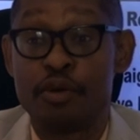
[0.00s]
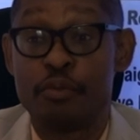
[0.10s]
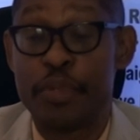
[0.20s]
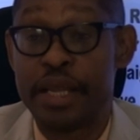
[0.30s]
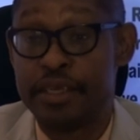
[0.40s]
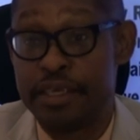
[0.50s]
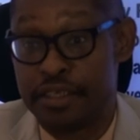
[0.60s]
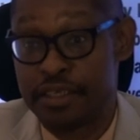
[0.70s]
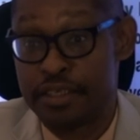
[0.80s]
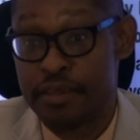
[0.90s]

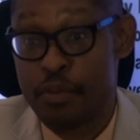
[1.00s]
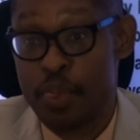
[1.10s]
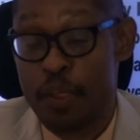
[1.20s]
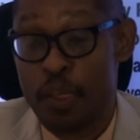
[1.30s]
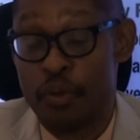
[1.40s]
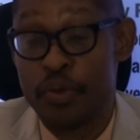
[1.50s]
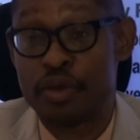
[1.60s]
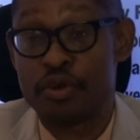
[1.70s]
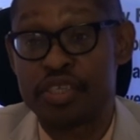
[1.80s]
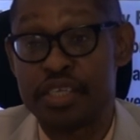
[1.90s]
mandate. We
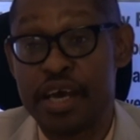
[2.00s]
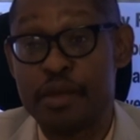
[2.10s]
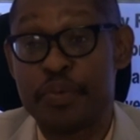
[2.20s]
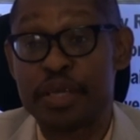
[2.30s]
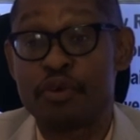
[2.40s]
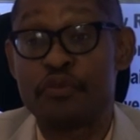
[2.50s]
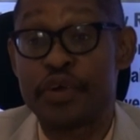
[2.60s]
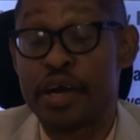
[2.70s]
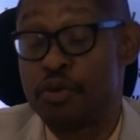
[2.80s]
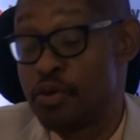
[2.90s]
consider it part of
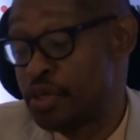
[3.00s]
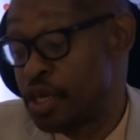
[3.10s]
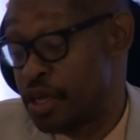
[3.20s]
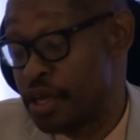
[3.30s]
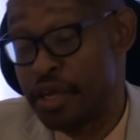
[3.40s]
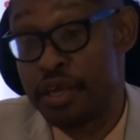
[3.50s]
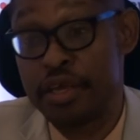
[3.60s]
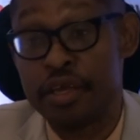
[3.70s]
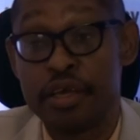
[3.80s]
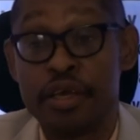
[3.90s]
our own
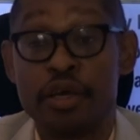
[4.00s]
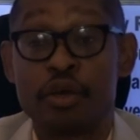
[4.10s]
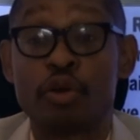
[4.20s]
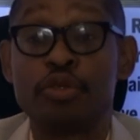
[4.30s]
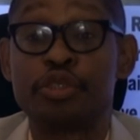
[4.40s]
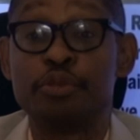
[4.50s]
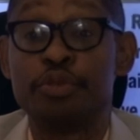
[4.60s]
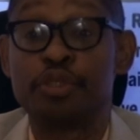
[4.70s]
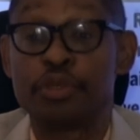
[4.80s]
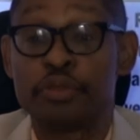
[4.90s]

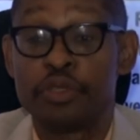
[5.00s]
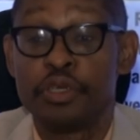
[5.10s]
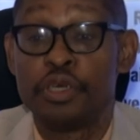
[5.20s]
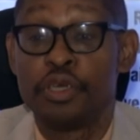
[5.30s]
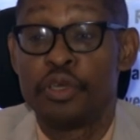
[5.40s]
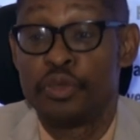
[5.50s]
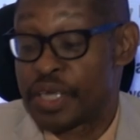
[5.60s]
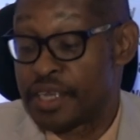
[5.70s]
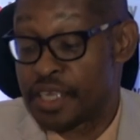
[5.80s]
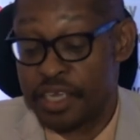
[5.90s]
contribution. You
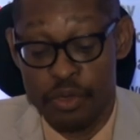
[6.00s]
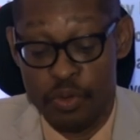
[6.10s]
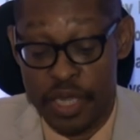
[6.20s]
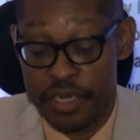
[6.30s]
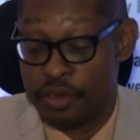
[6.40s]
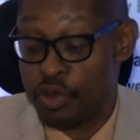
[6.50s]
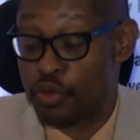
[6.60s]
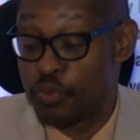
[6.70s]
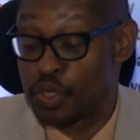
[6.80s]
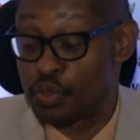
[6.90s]
can take a look at the
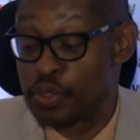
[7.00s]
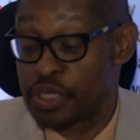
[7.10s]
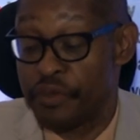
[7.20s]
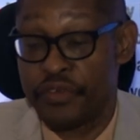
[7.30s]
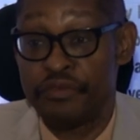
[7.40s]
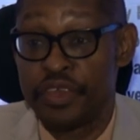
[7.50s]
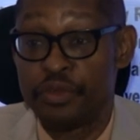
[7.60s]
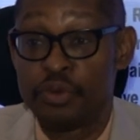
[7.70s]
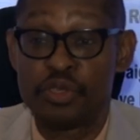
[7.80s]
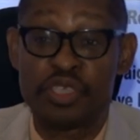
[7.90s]
documents which I've given
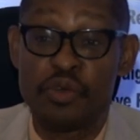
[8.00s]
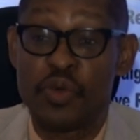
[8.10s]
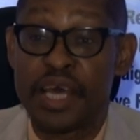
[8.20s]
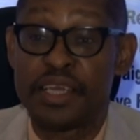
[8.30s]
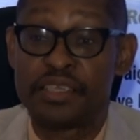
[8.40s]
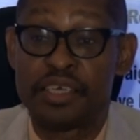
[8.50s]
you, see whether there's